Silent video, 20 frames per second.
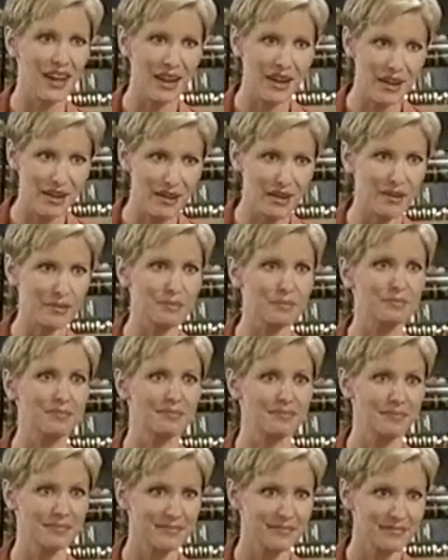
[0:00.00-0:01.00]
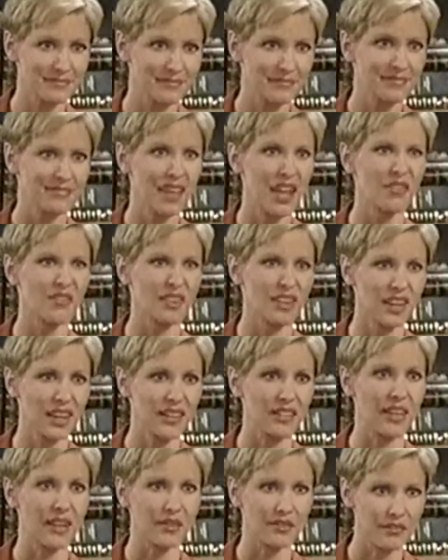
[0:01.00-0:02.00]
Tom. Yeah. I
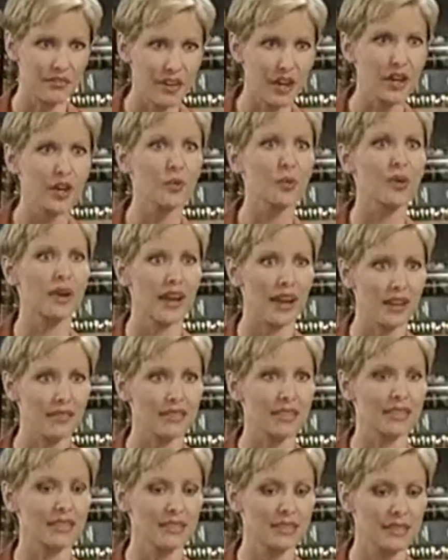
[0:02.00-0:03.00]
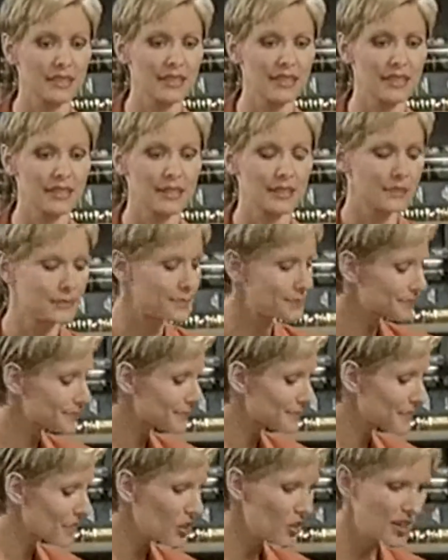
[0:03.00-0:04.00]
forgot that affair we're having.
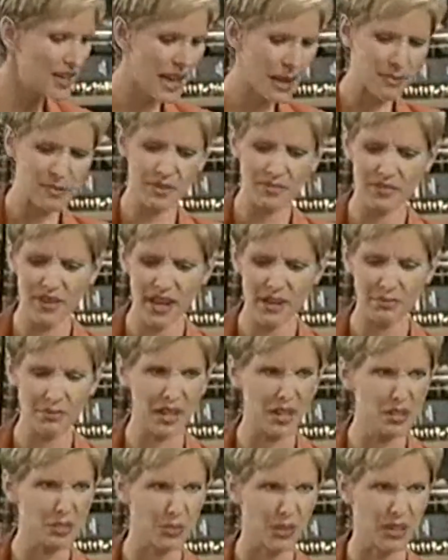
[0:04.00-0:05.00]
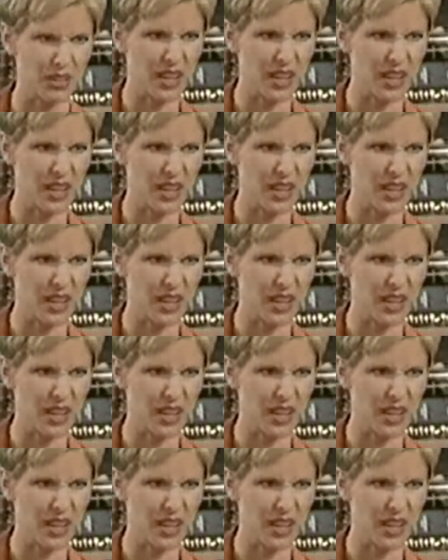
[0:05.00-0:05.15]
You didn't happen to find my